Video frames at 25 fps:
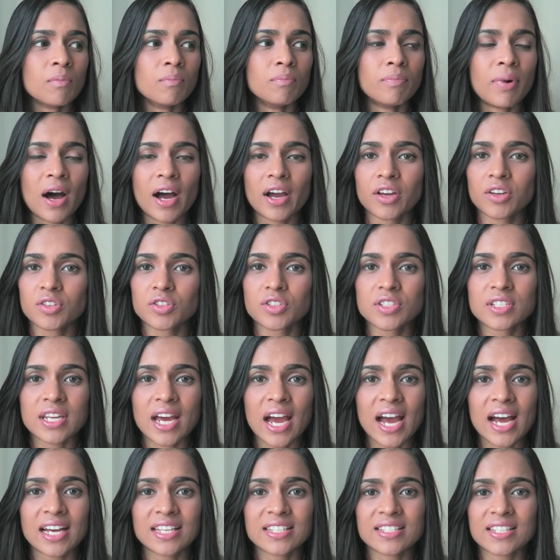
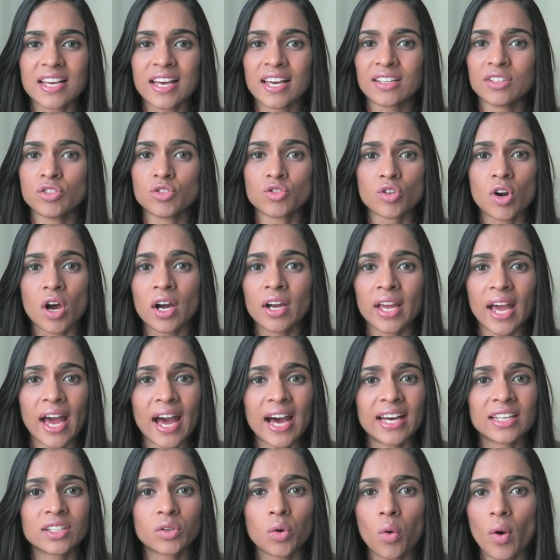biostats and drug
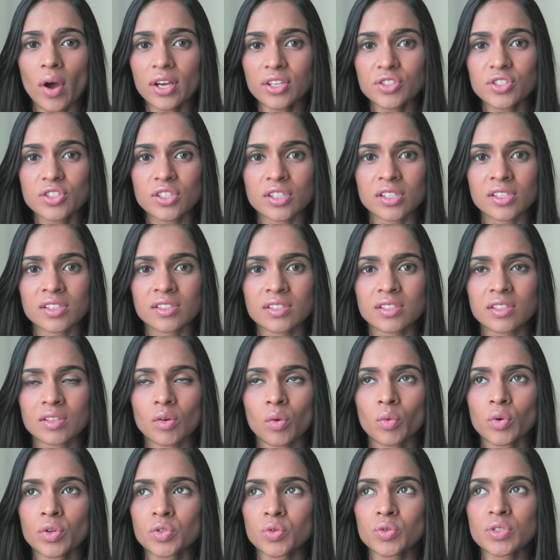ad questions,
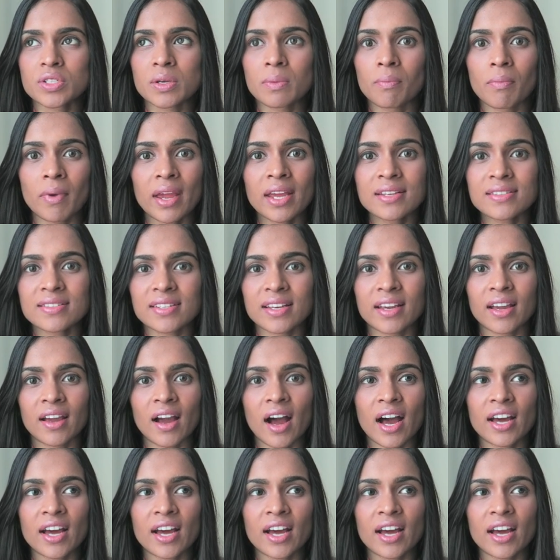which was amazing.